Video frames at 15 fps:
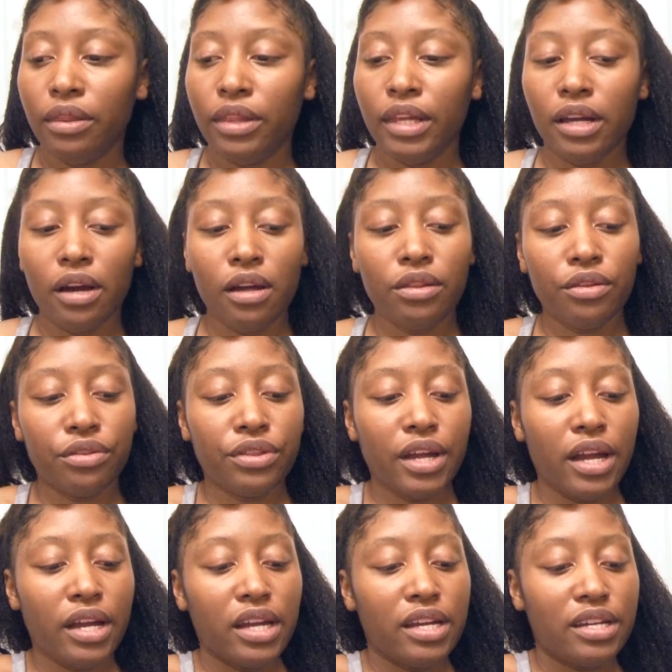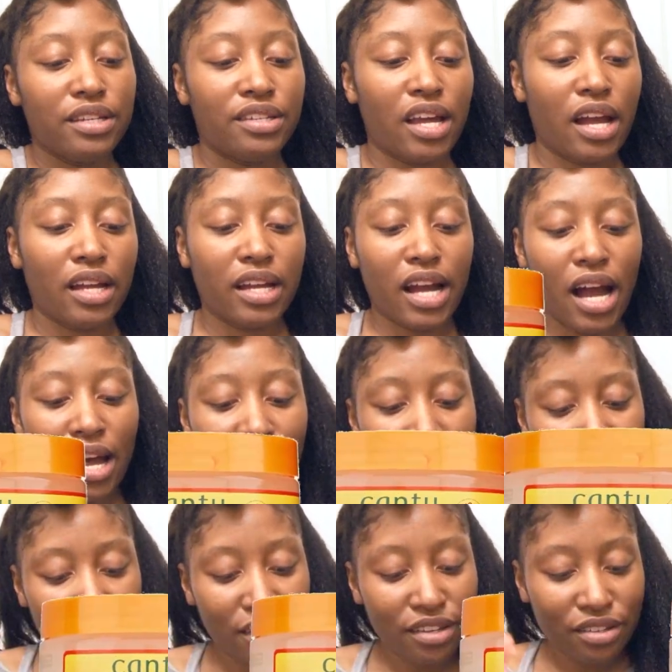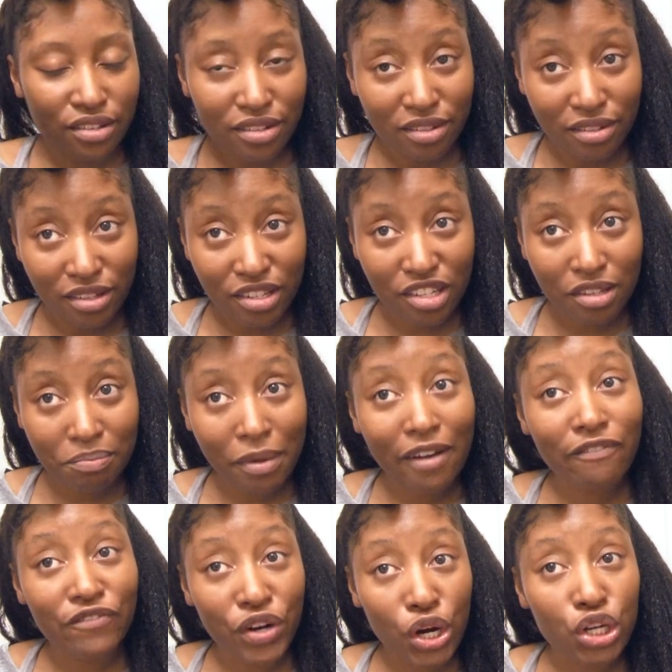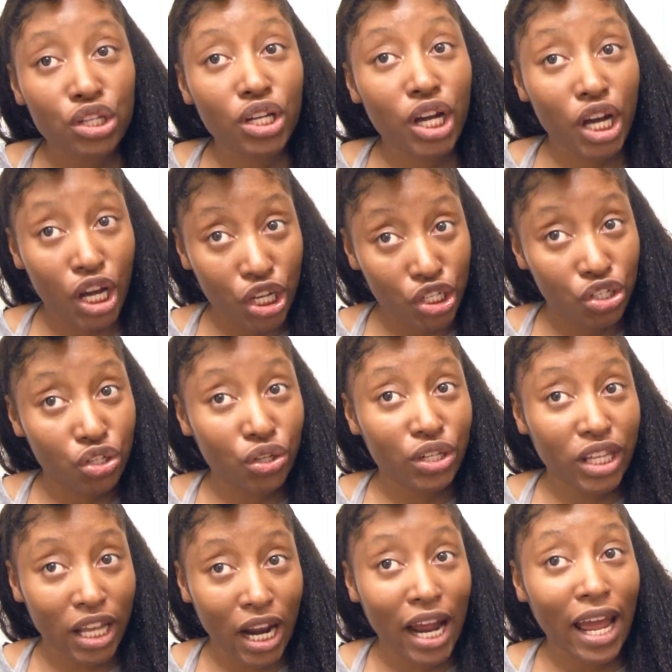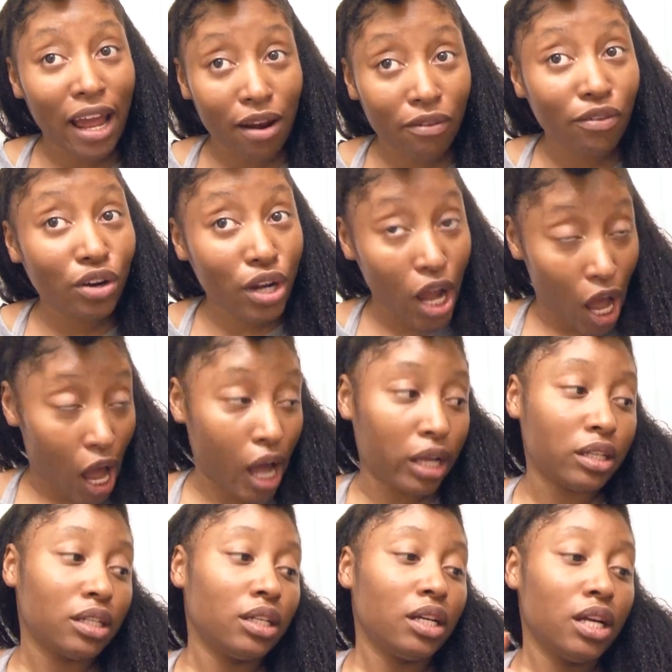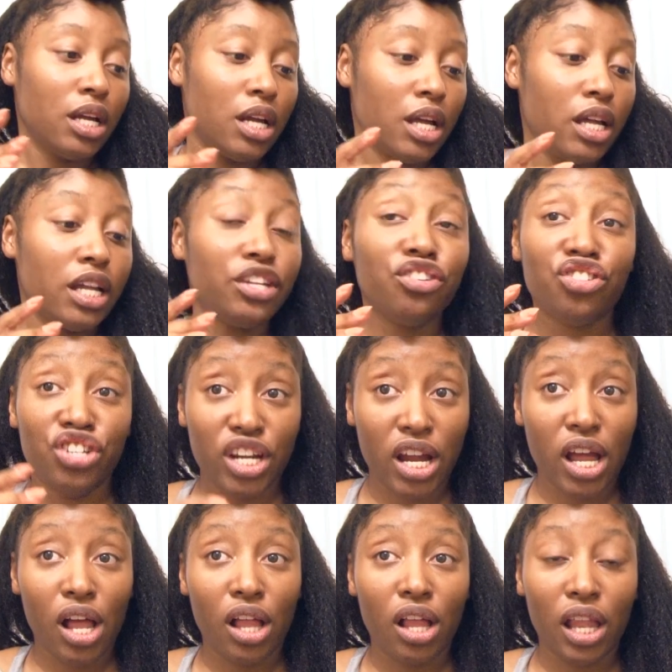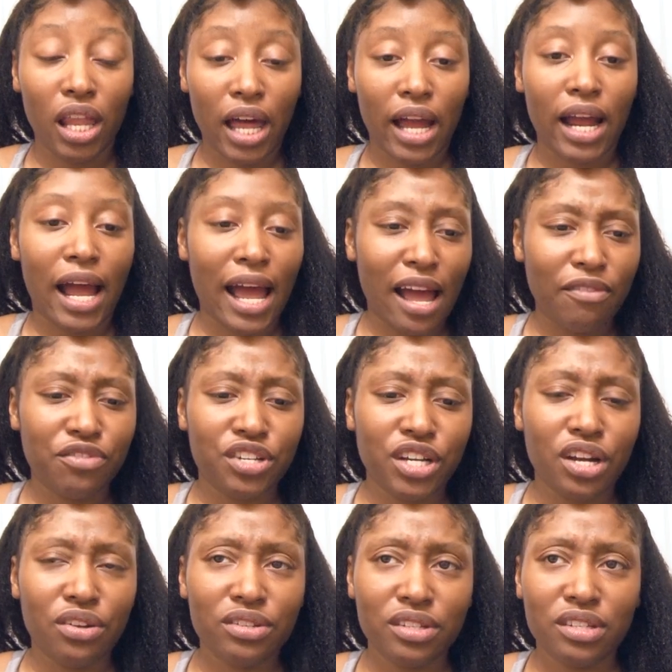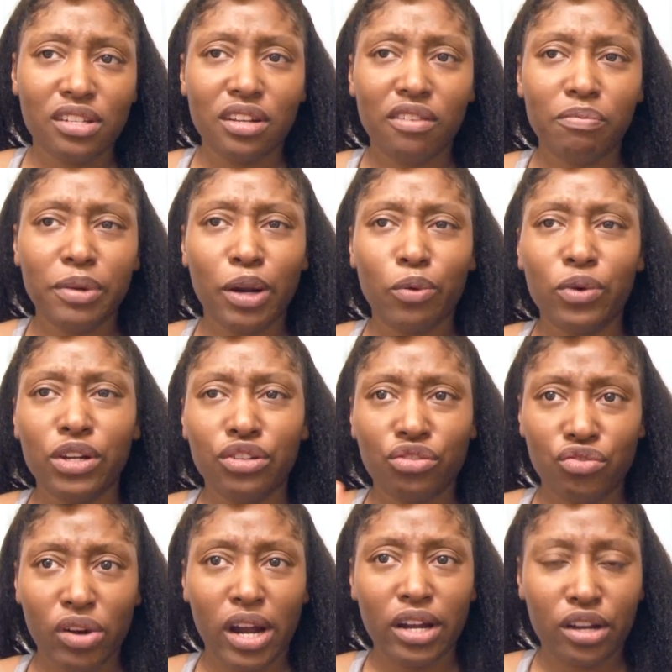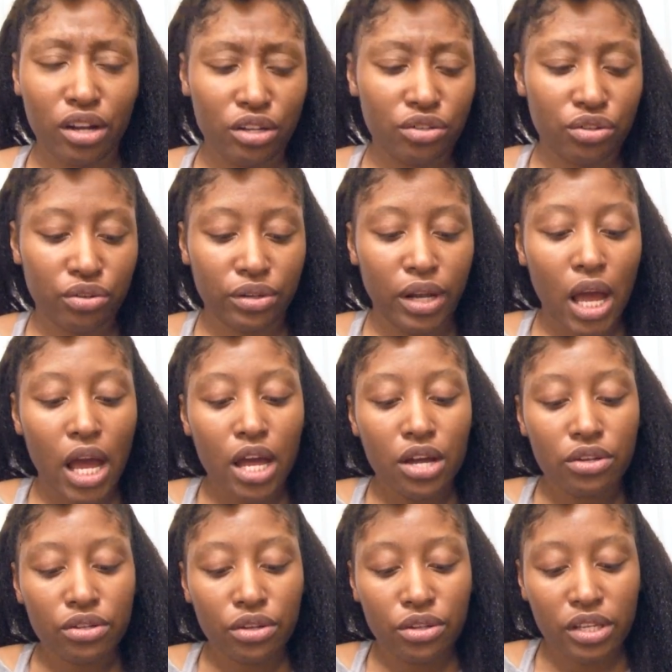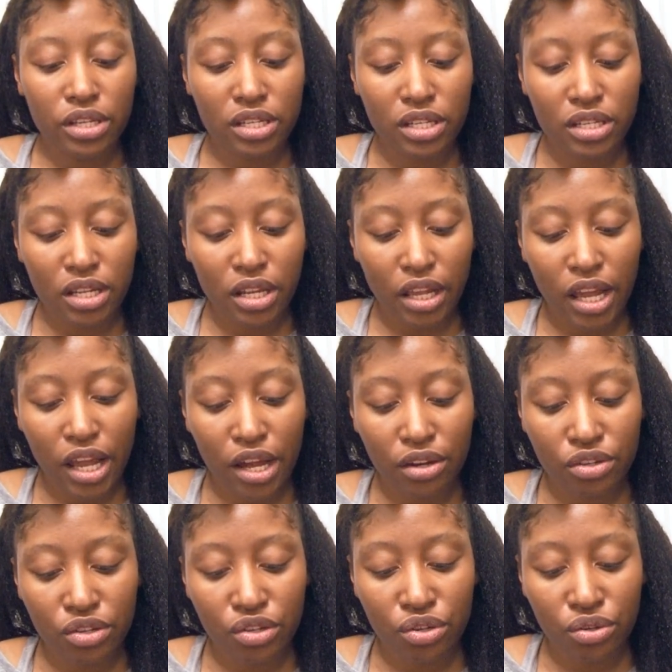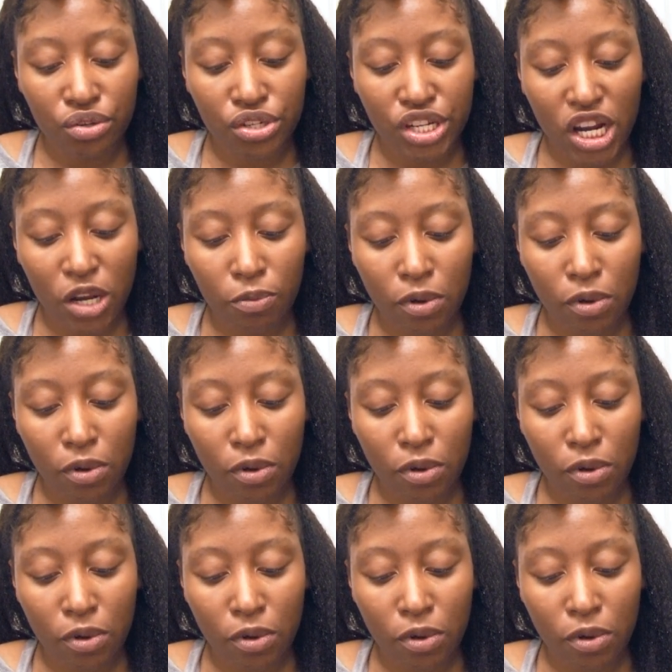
The other thing is I got this. This is my first custard that I ever got in gel. Like, I have gels and stuff, but I wanted to try custard. So this is the Cantu Shea